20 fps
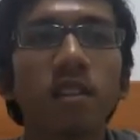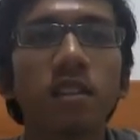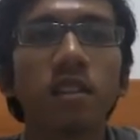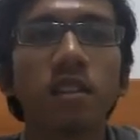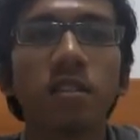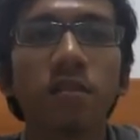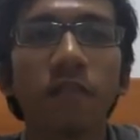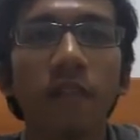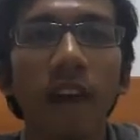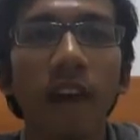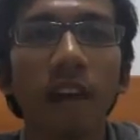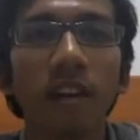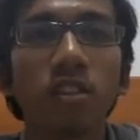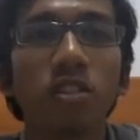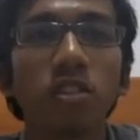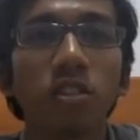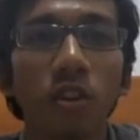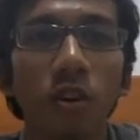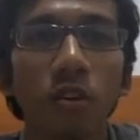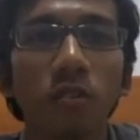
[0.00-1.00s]
This
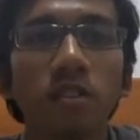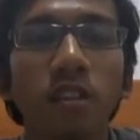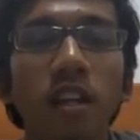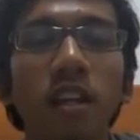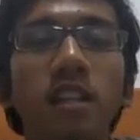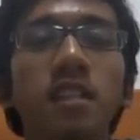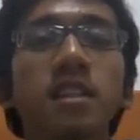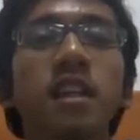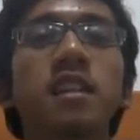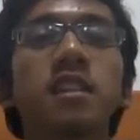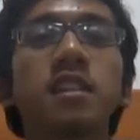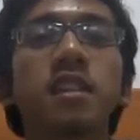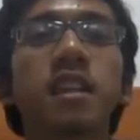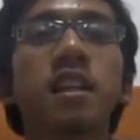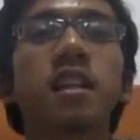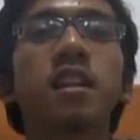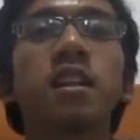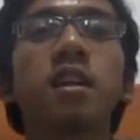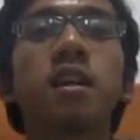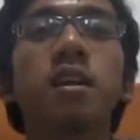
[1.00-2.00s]
fact shows that
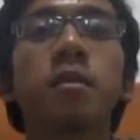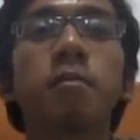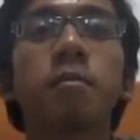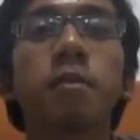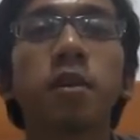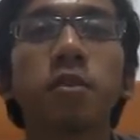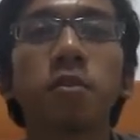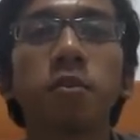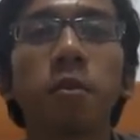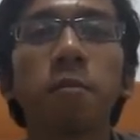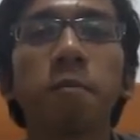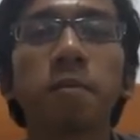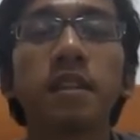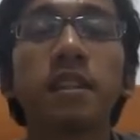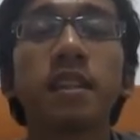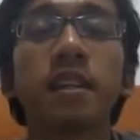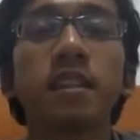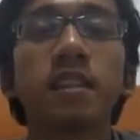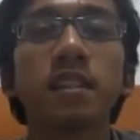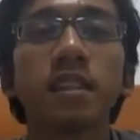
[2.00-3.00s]
the
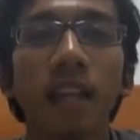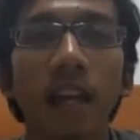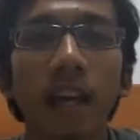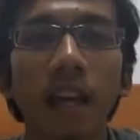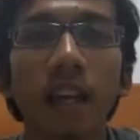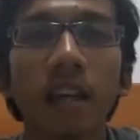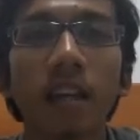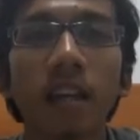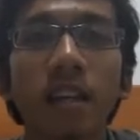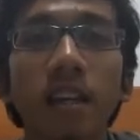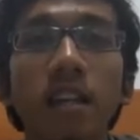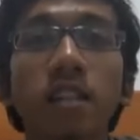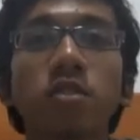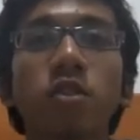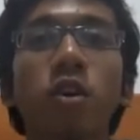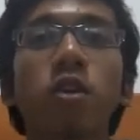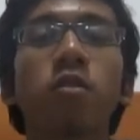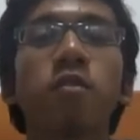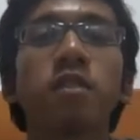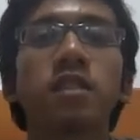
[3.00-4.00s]
micropole delta
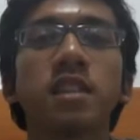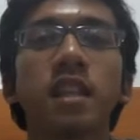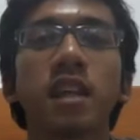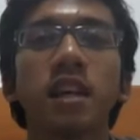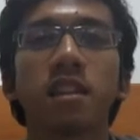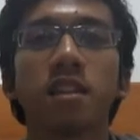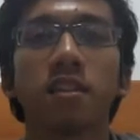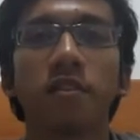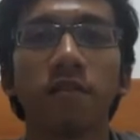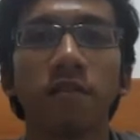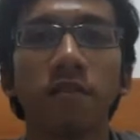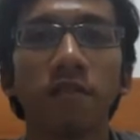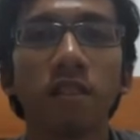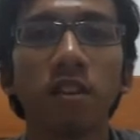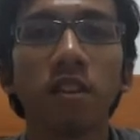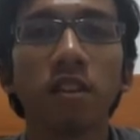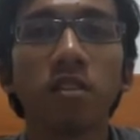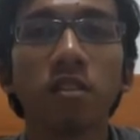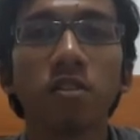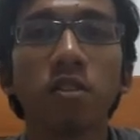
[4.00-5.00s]
is always negative.
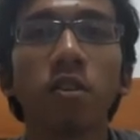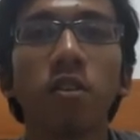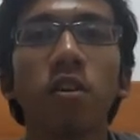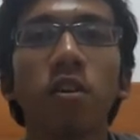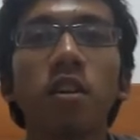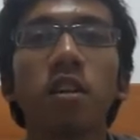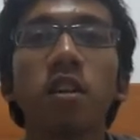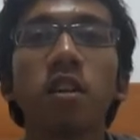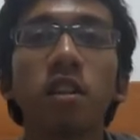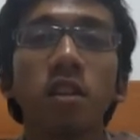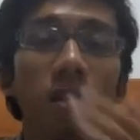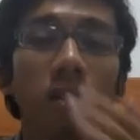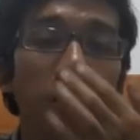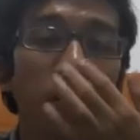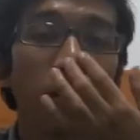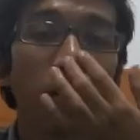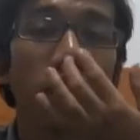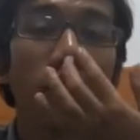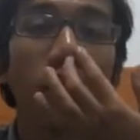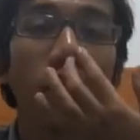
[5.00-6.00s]
So, the
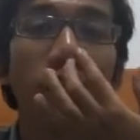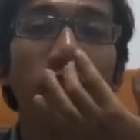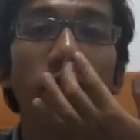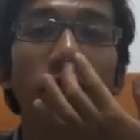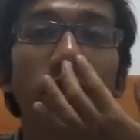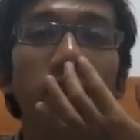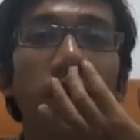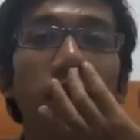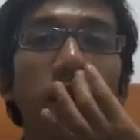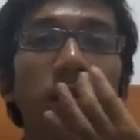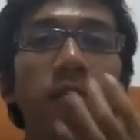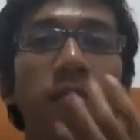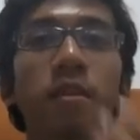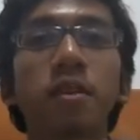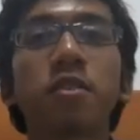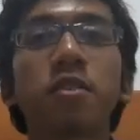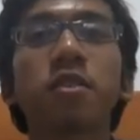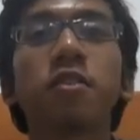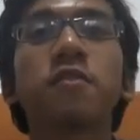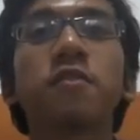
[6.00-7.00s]
plot of
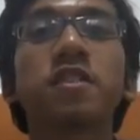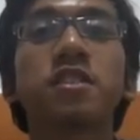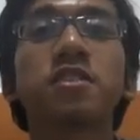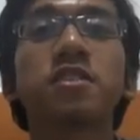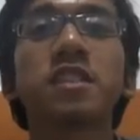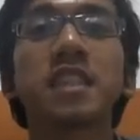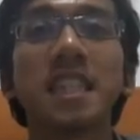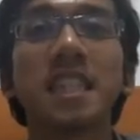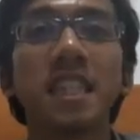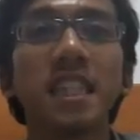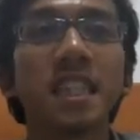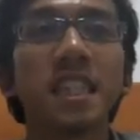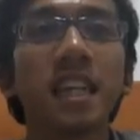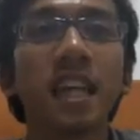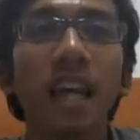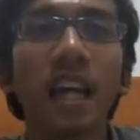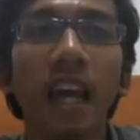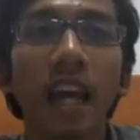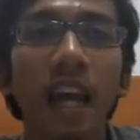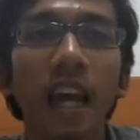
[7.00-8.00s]
micro versus T
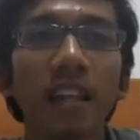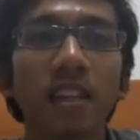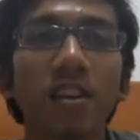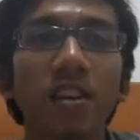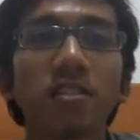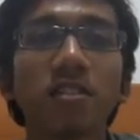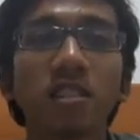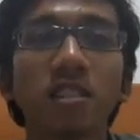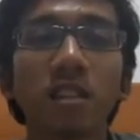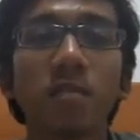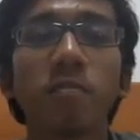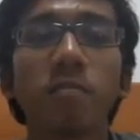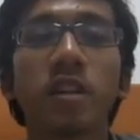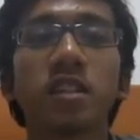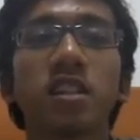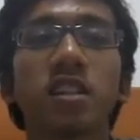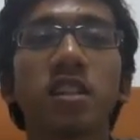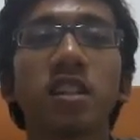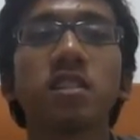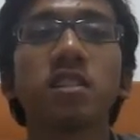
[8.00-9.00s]
at constant
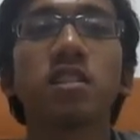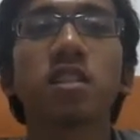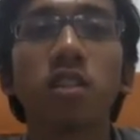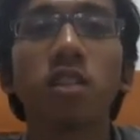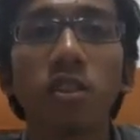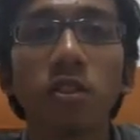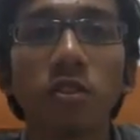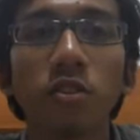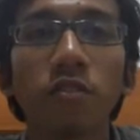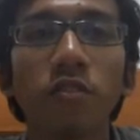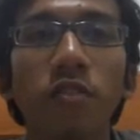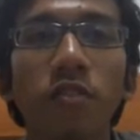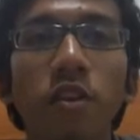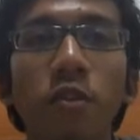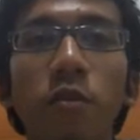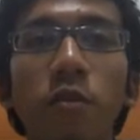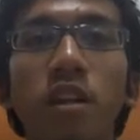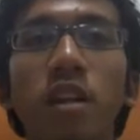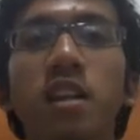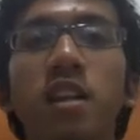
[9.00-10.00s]
pressure is a curve
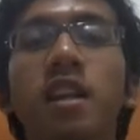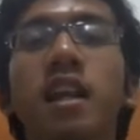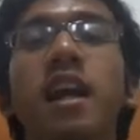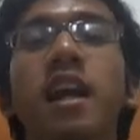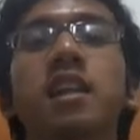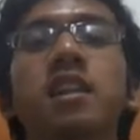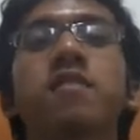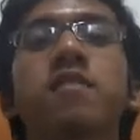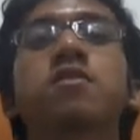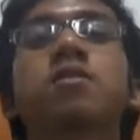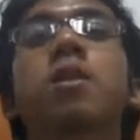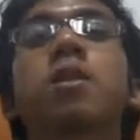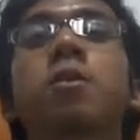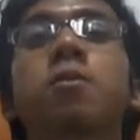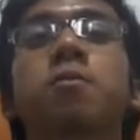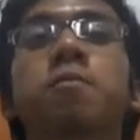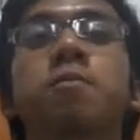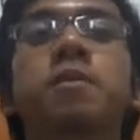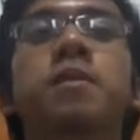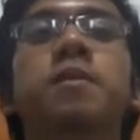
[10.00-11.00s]
with a negative
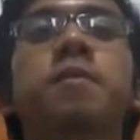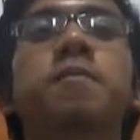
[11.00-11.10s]
slope.